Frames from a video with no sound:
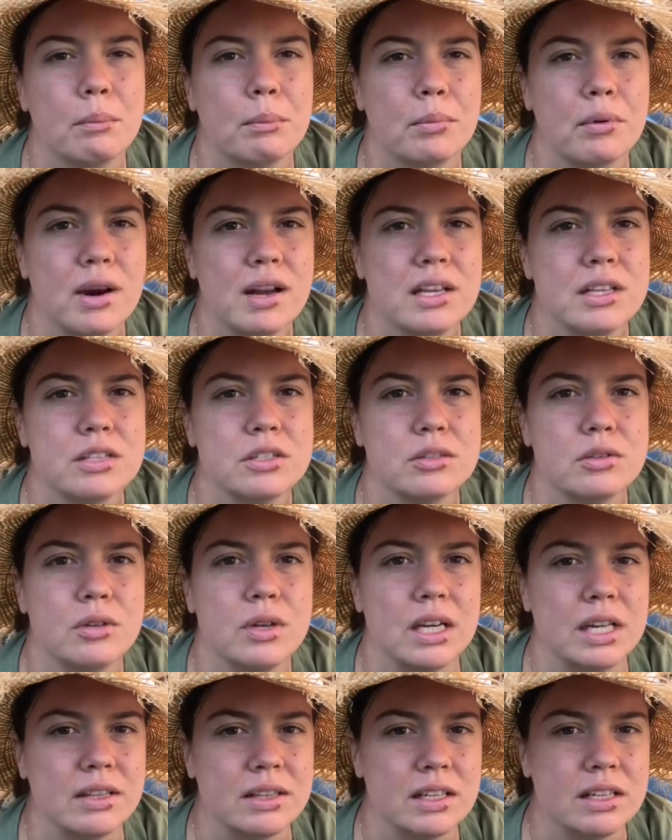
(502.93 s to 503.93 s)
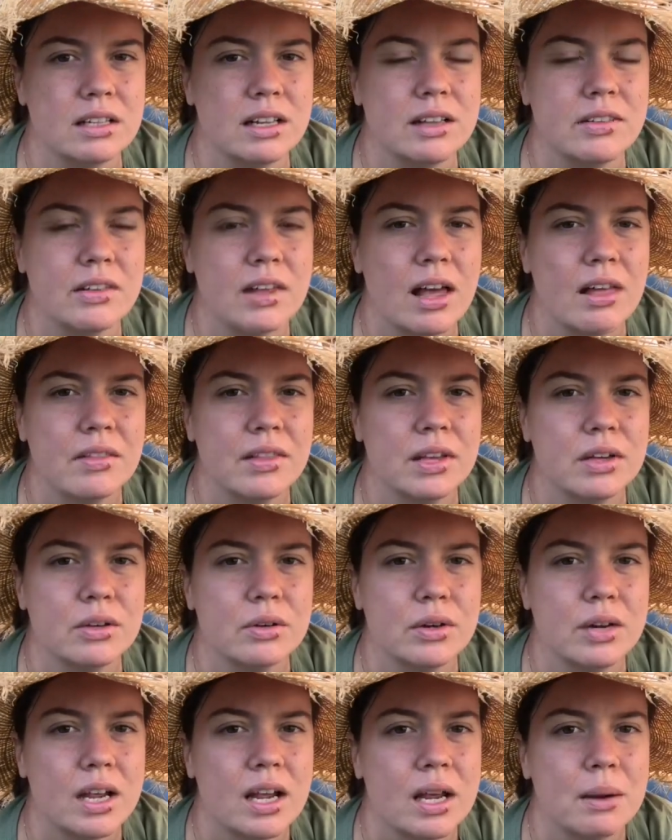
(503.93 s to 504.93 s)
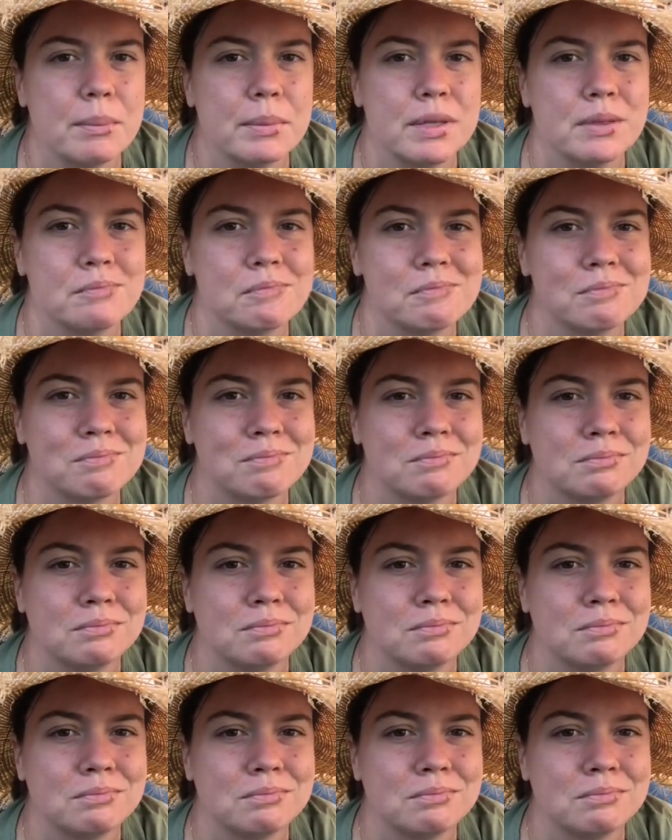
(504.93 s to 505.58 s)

breaks or anything like that that could happen.